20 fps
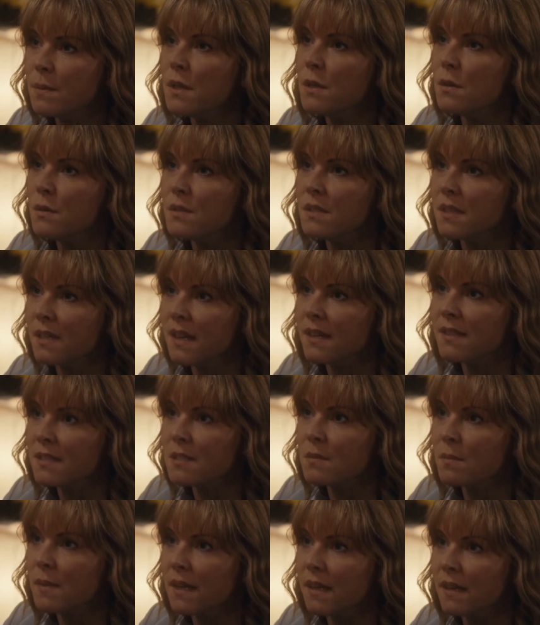be used
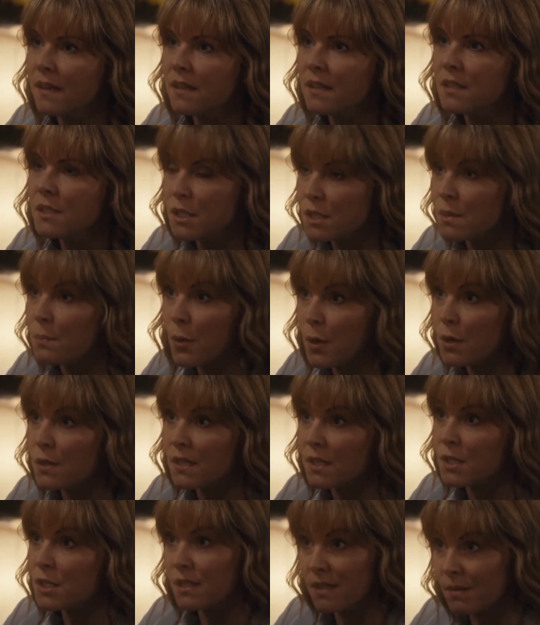against me. She's a
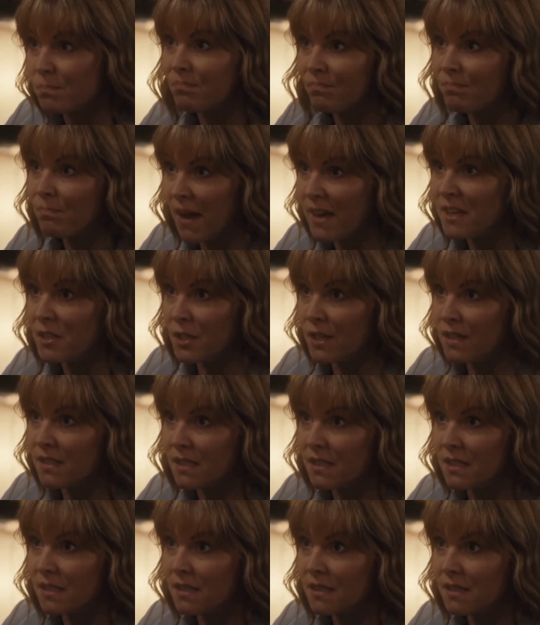person. She's a
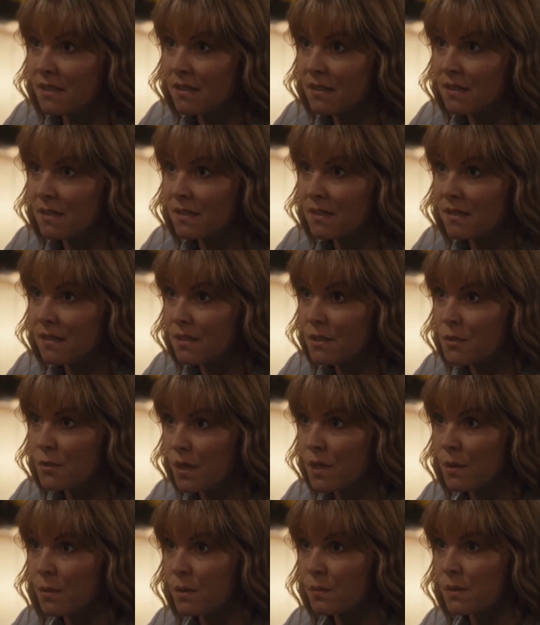patient. You
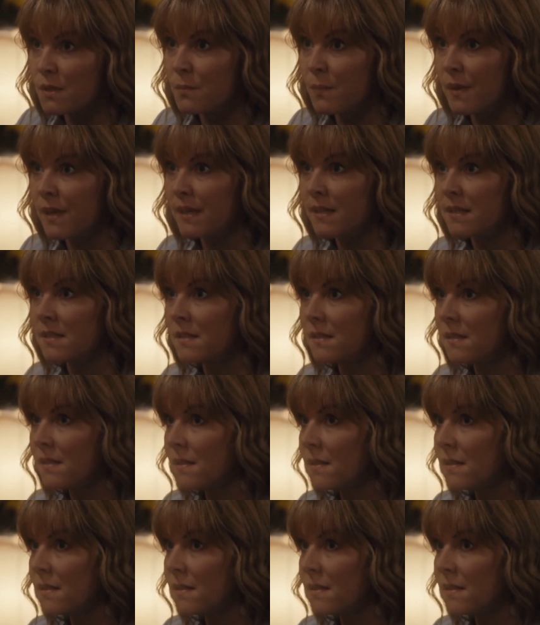treat her with respect.